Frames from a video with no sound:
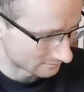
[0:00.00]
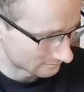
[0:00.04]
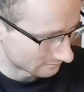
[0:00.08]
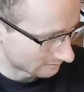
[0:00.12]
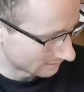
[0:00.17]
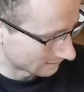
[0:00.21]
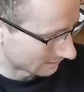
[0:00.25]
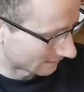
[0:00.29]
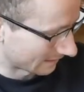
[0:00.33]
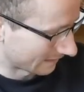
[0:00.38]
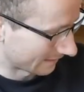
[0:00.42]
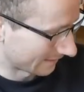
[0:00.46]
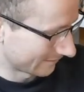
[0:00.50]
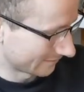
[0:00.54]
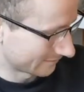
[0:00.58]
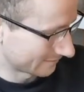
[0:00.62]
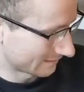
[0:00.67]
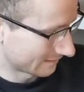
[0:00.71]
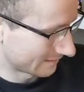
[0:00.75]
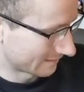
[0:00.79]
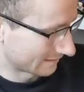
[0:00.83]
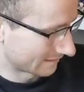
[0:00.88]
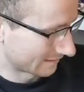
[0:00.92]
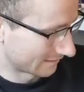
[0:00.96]
Where the hell
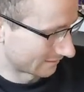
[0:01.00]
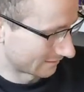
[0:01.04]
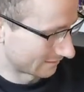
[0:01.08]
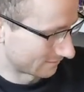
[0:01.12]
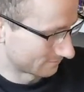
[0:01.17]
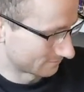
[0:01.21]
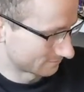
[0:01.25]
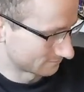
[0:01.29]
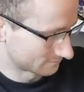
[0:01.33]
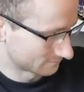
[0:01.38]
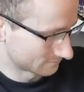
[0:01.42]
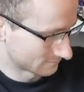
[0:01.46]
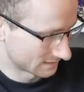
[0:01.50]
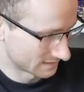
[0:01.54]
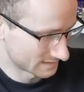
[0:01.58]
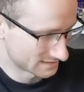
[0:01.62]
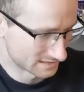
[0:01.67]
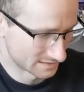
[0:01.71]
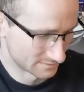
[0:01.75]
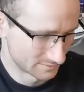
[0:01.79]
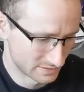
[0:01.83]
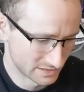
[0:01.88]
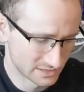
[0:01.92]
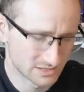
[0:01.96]
do they go? Unless
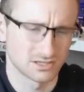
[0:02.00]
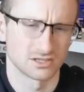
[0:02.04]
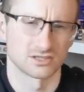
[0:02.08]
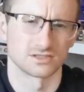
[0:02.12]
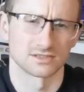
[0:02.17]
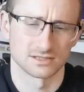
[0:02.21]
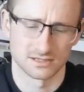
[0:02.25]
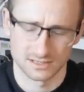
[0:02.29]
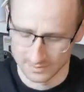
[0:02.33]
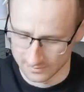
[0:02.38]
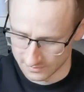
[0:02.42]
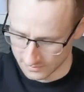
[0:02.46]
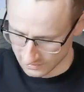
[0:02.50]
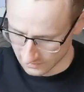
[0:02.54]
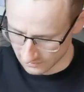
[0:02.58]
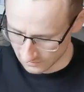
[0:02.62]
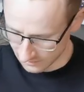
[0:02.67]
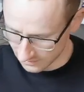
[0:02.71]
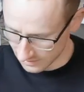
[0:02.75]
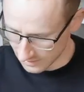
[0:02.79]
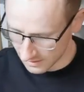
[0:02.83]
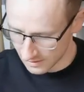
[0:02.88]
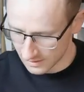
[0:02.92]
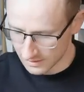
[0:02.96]
they're pictures of some
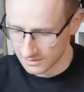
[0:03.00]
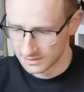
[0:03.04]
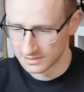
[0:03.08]
sort.